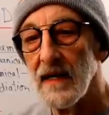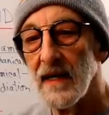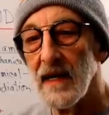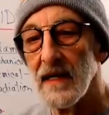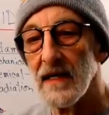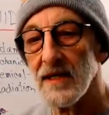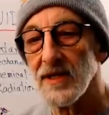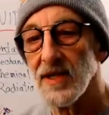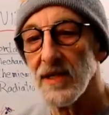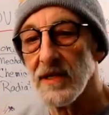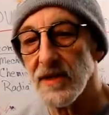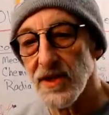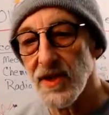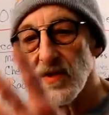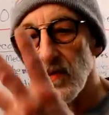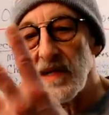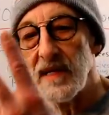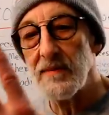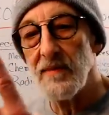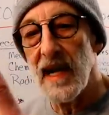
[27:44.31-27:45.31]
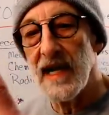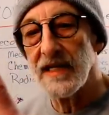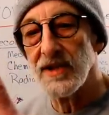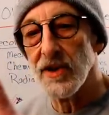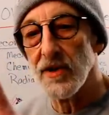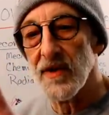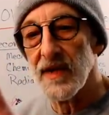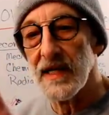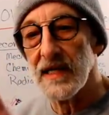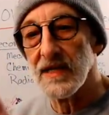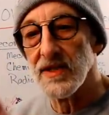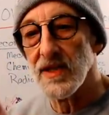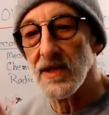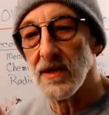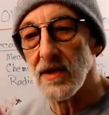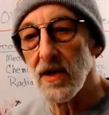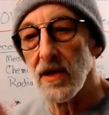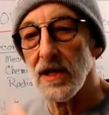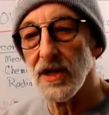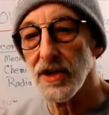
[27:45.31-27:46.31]
So there's three major things that'll
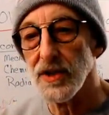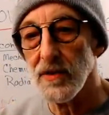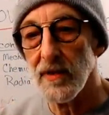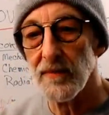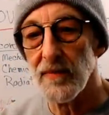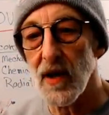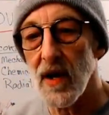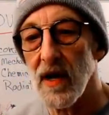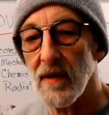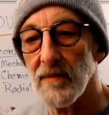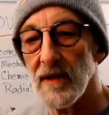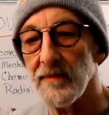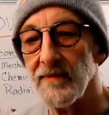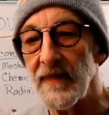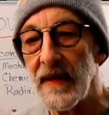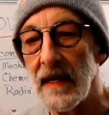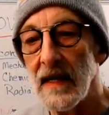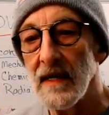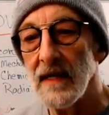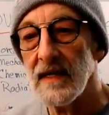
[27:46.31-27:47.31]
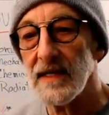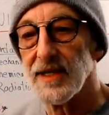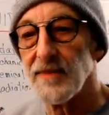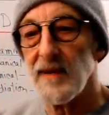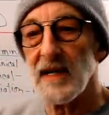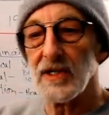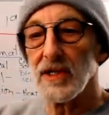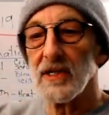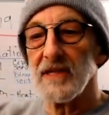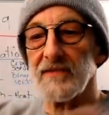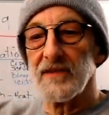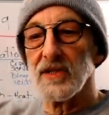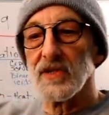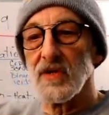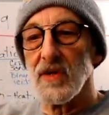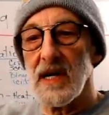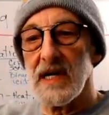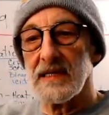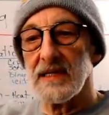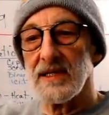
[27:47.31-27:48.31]
cause you a problem, especially if you're
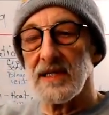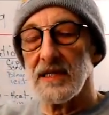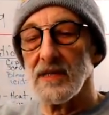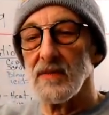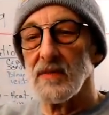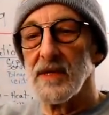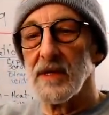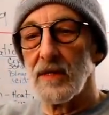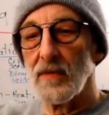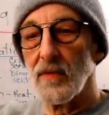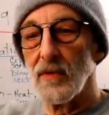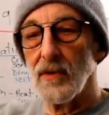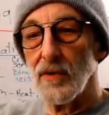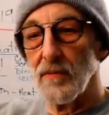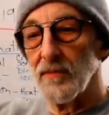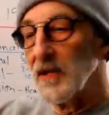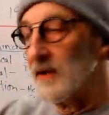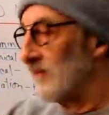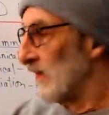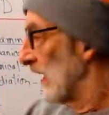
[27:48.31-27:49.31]
trying to deal with a group.